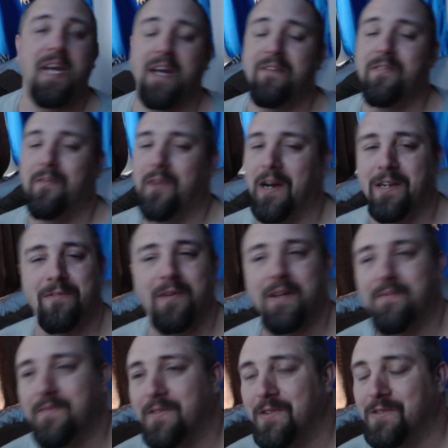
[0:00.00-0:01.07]
even while you're
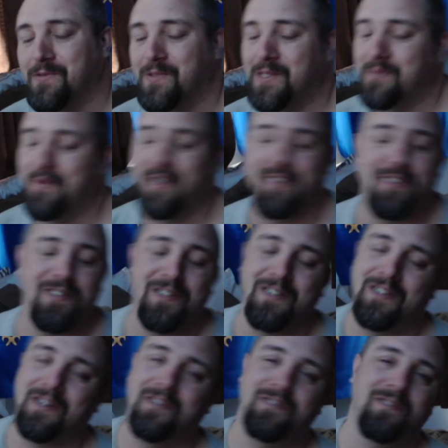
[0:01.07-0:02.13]
waiting for those respawns, you
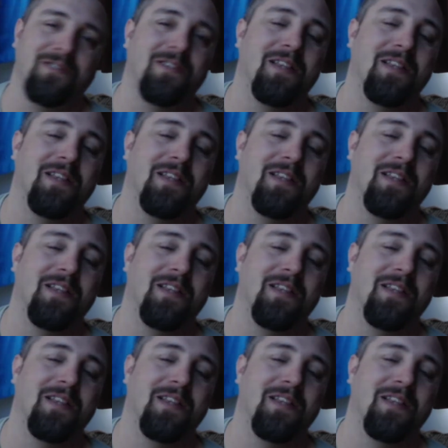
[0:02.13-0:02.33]
can go do